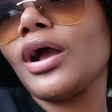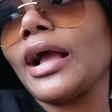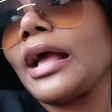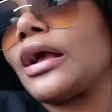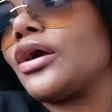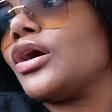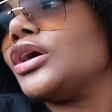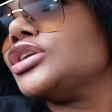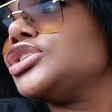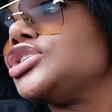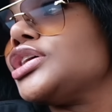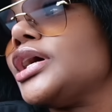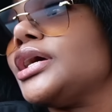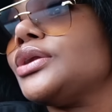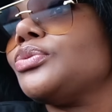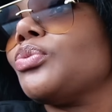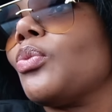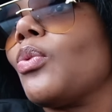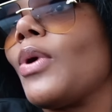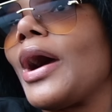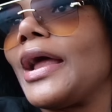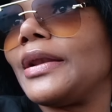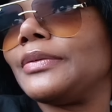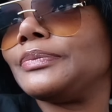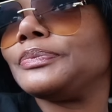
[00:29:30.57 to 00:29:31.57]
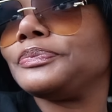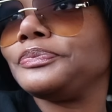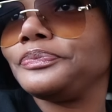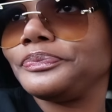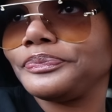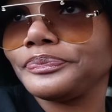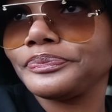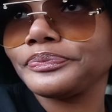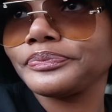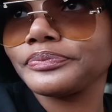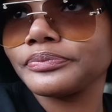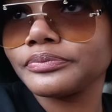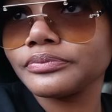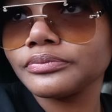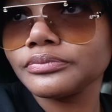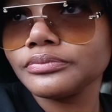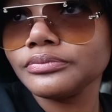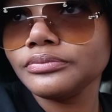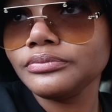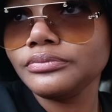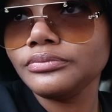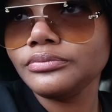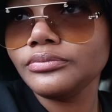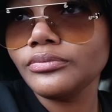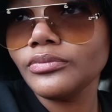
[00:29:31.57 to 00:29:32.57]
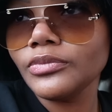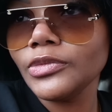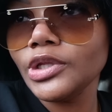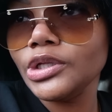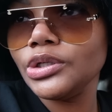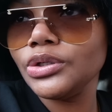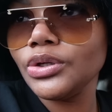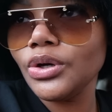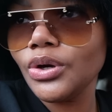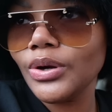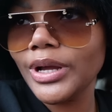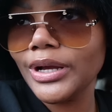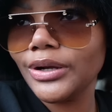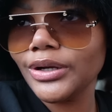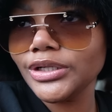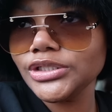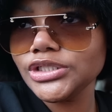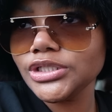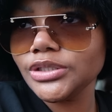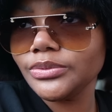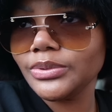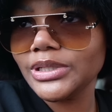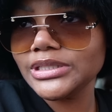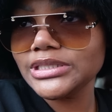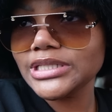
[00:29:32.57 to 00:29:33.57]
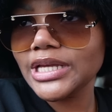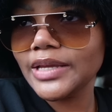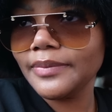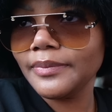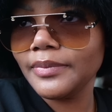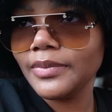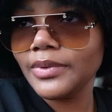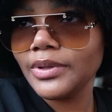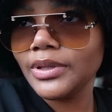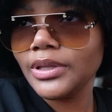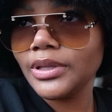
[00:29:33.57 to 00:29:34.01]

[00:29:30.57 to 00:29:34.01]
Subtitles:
I got you at 1. No, I got you at what time?